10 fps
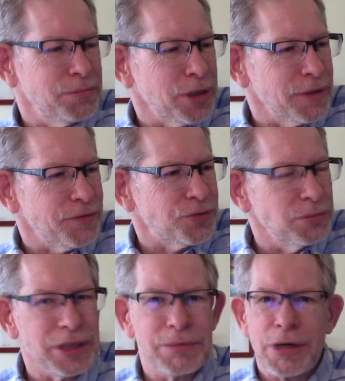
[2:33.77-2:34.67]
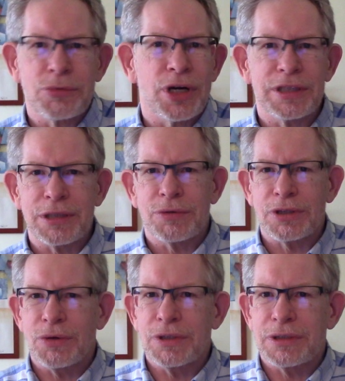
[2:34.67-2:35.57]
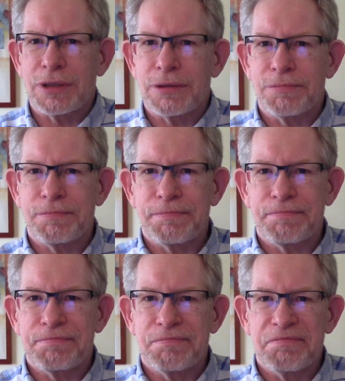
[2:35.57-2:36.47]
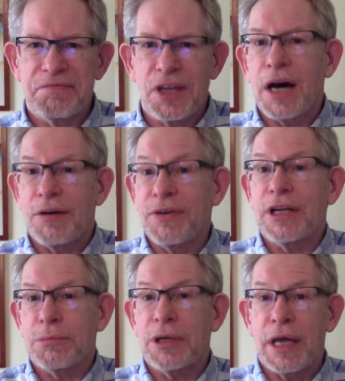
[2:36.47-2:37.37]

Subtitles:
But for me, memorizing was always not available.